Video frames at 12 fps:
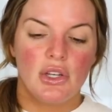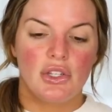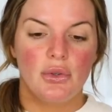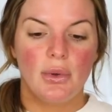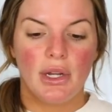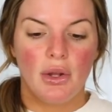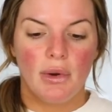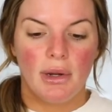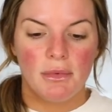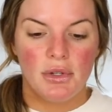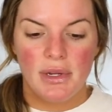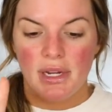Do I know what
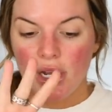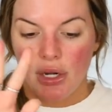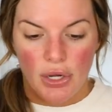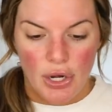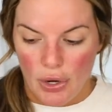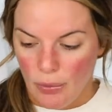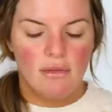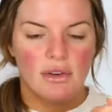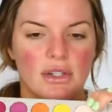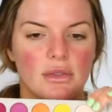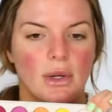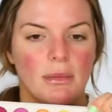I'm doing? No.
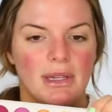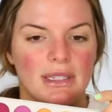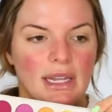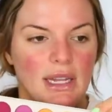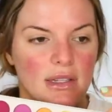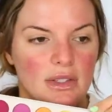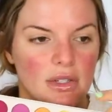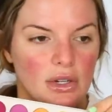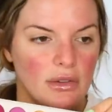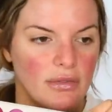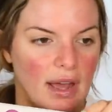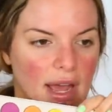First one I'm going to take is
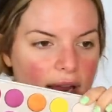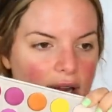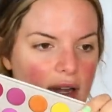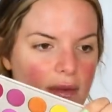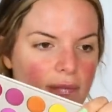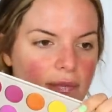Certified,